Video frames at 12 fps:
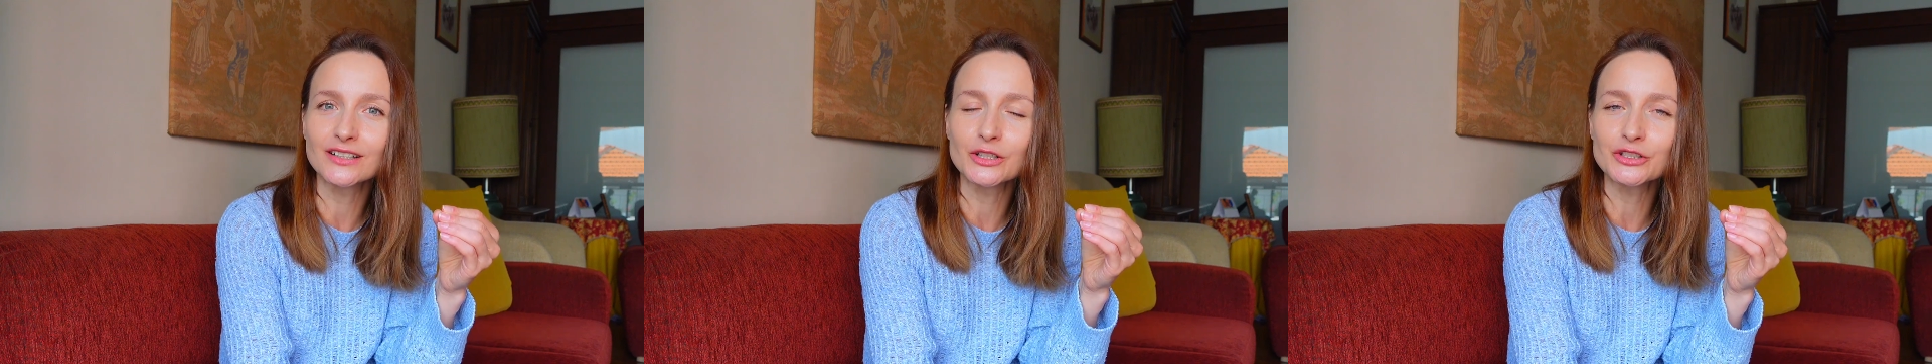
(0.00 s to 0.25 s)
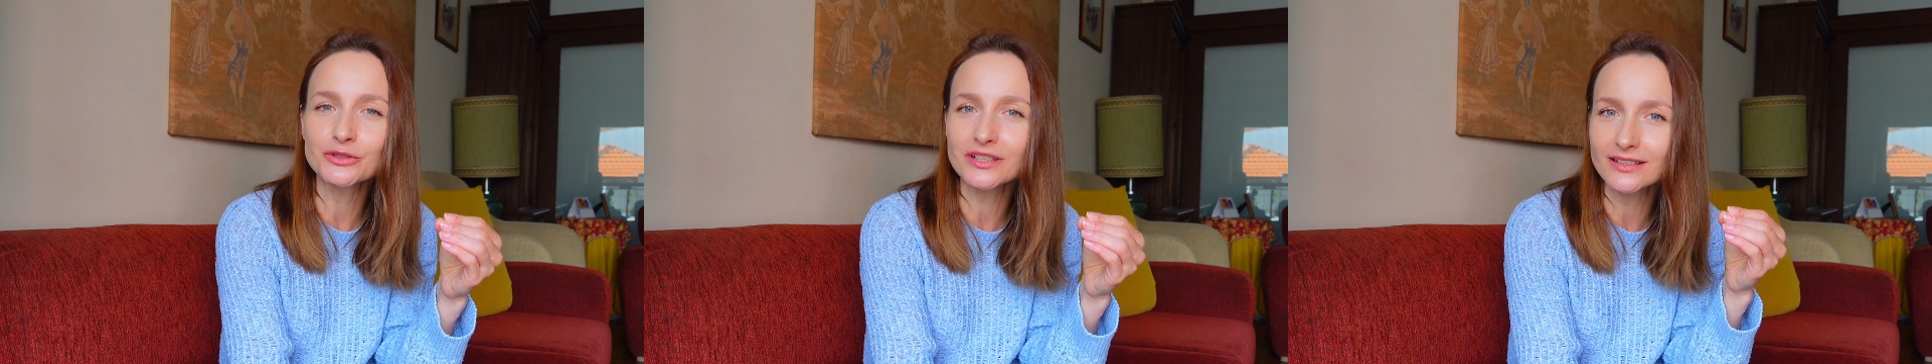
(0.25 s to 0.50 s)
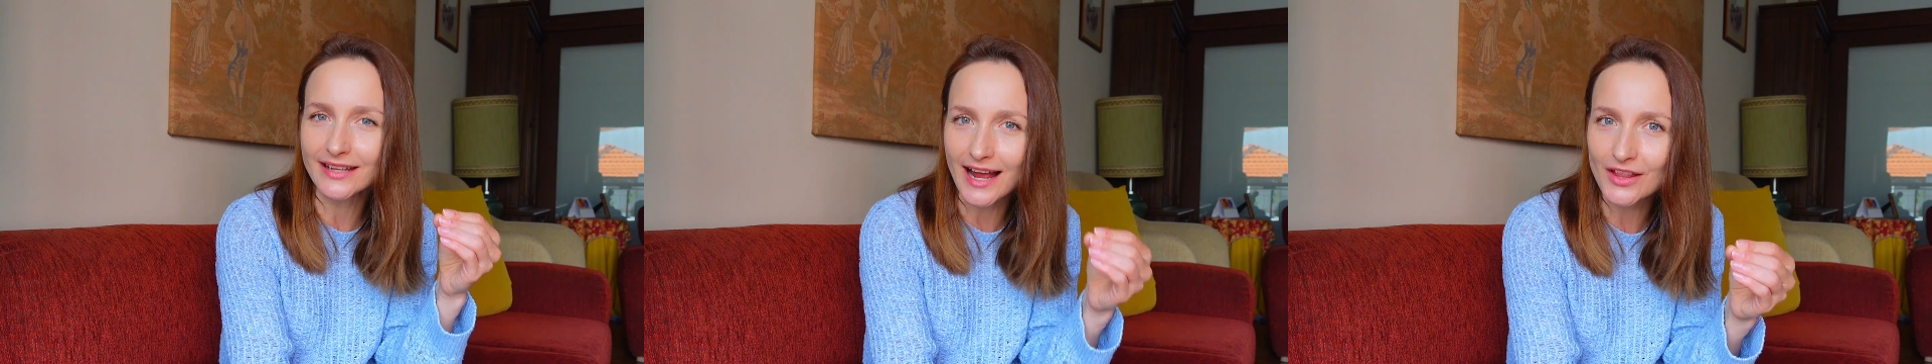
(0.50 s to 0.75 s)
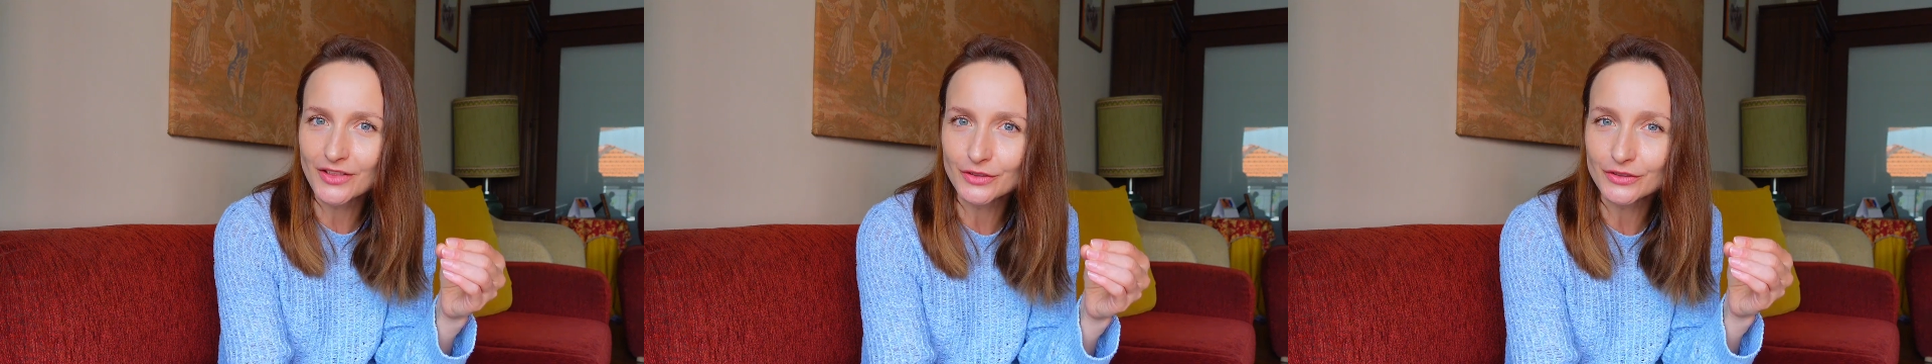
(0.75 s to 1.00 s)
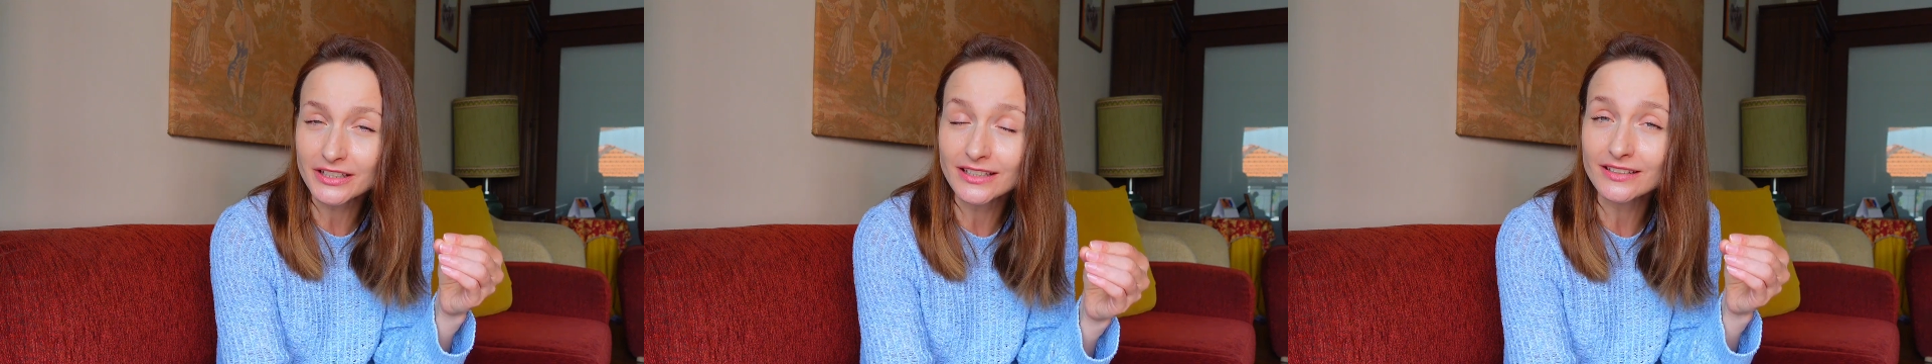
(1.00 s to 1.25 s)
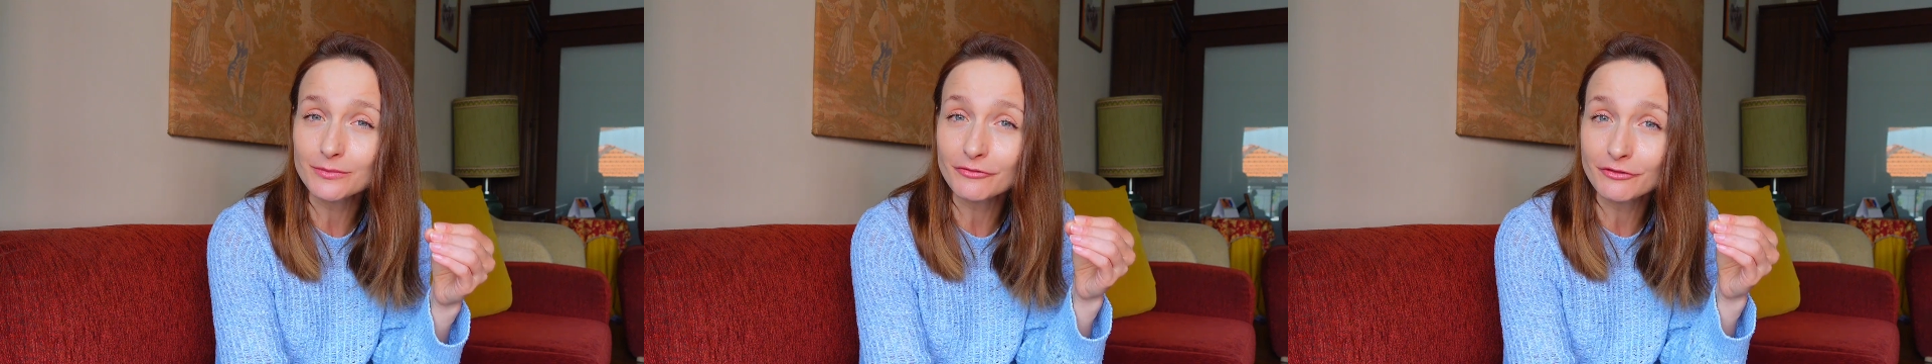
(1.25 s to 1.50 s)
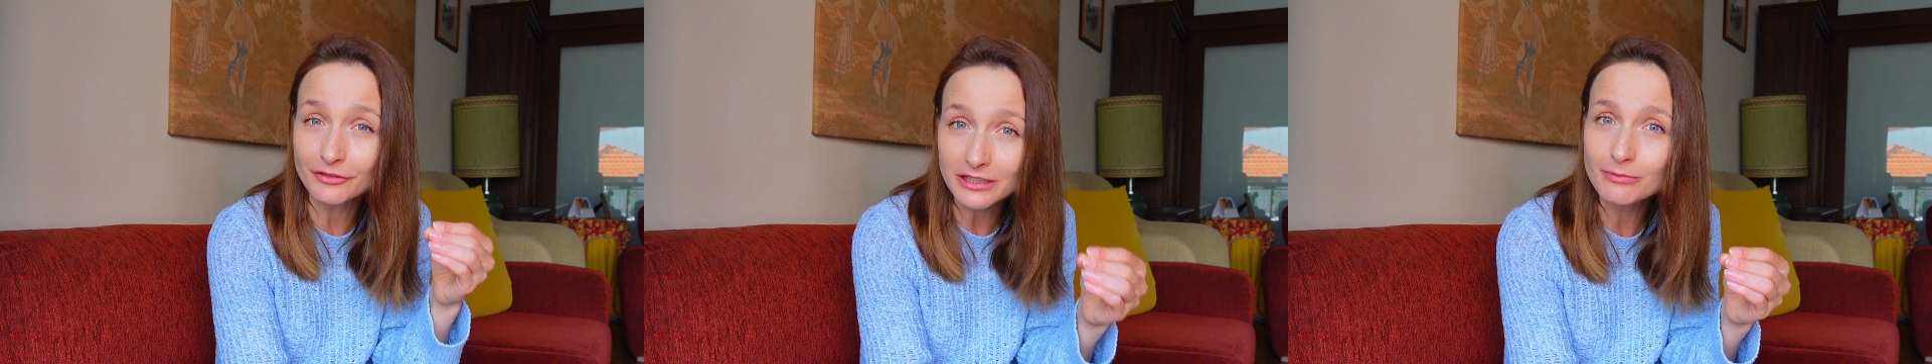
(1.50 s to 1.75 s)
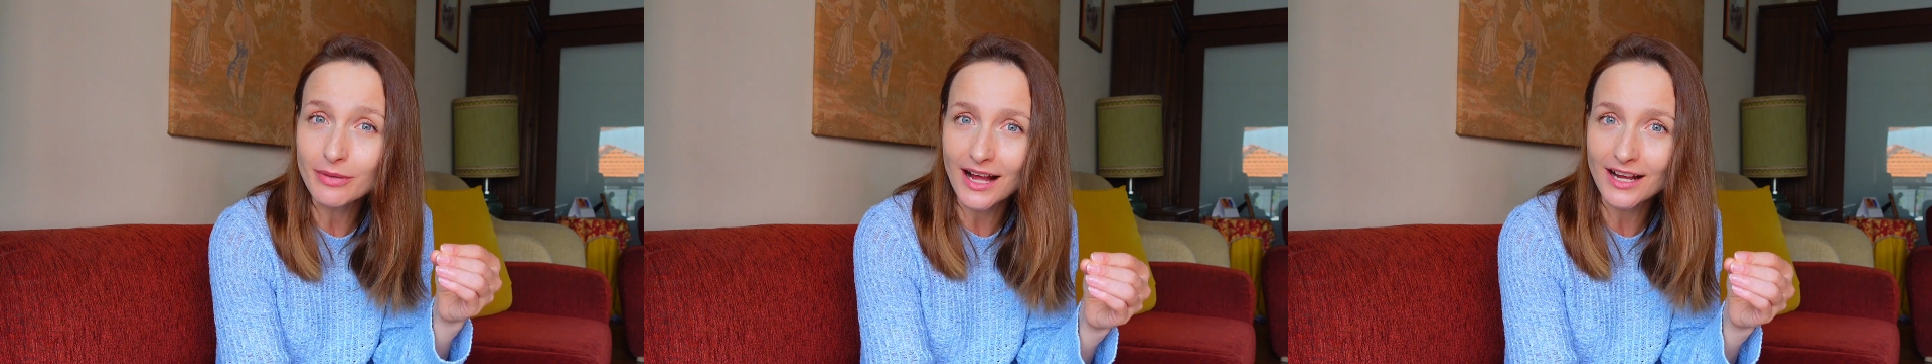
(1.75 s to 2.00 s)
you can gather the
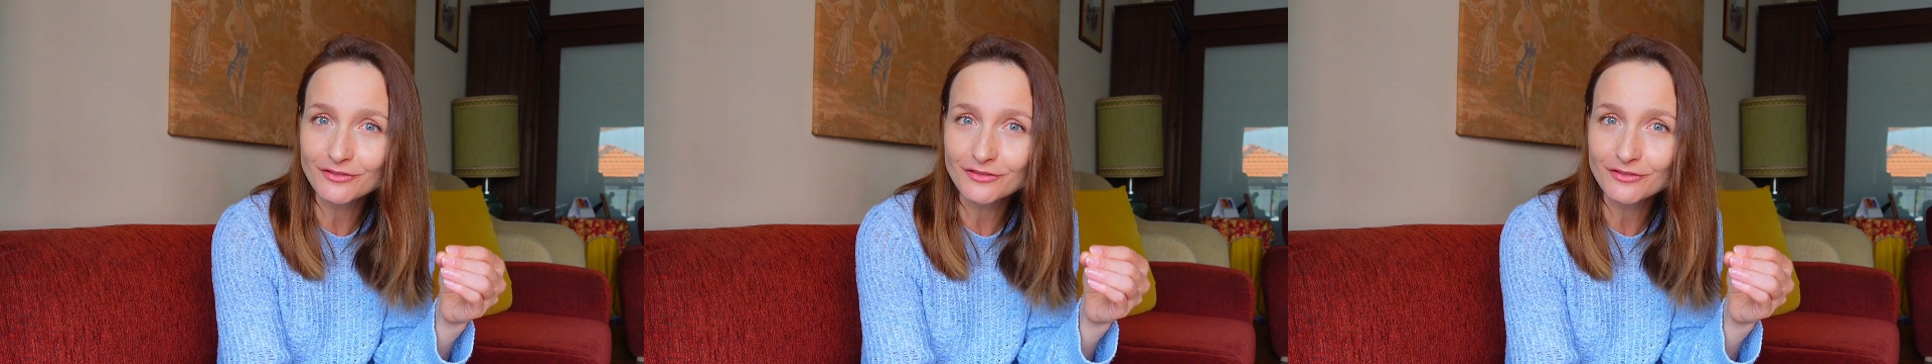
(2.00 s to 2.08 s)
feedback